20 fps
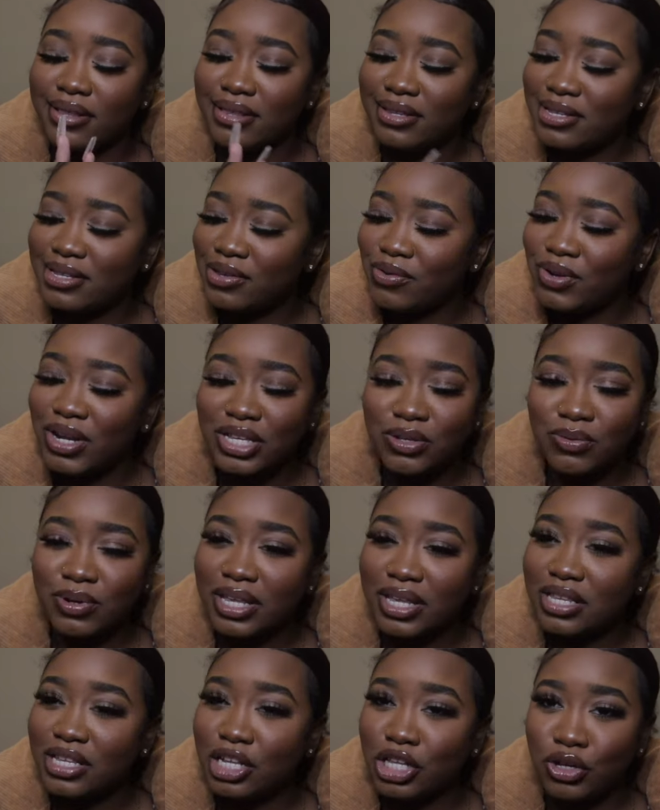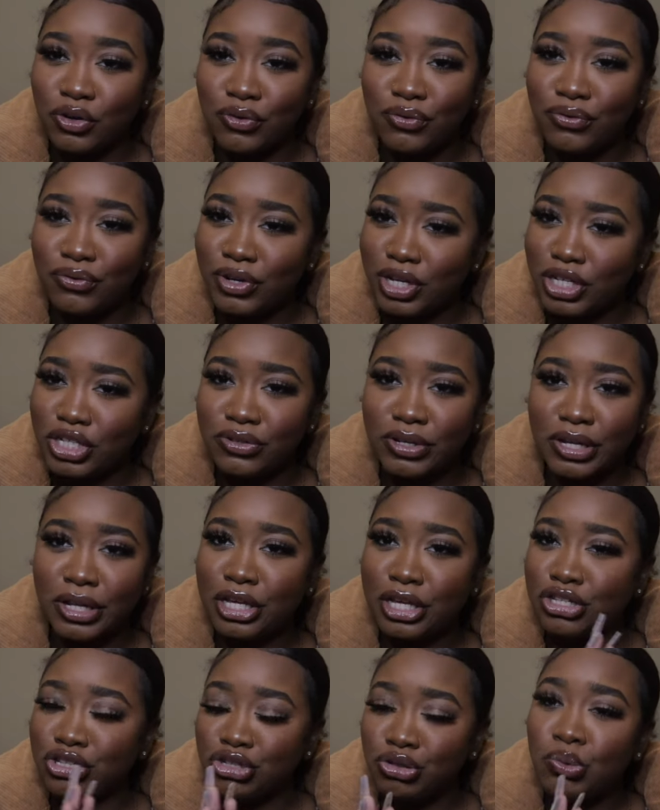So that's when it gets a little frustrating
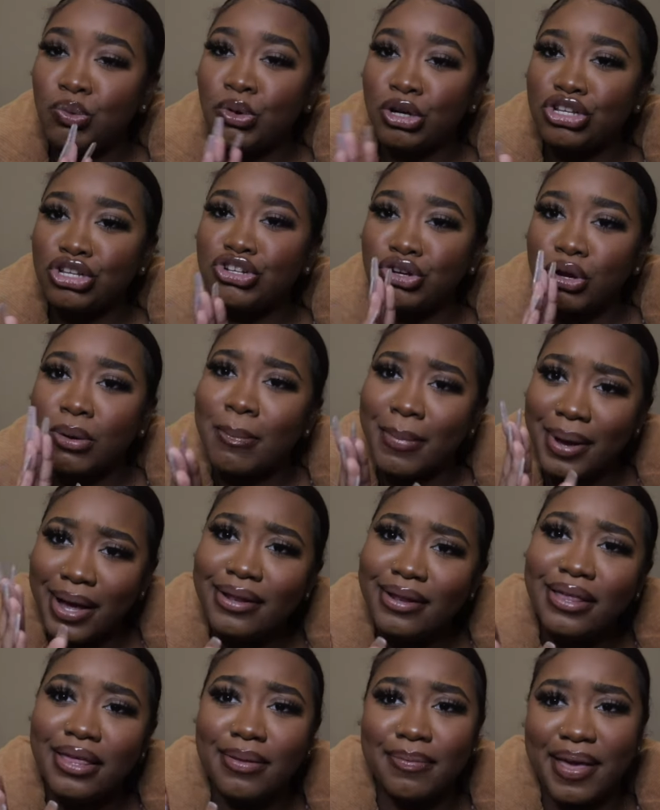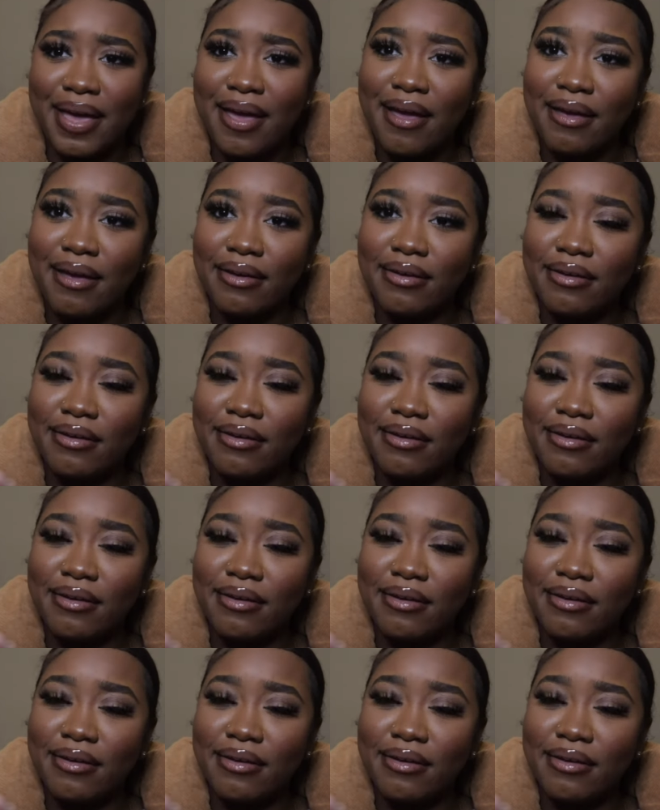because you want your money back.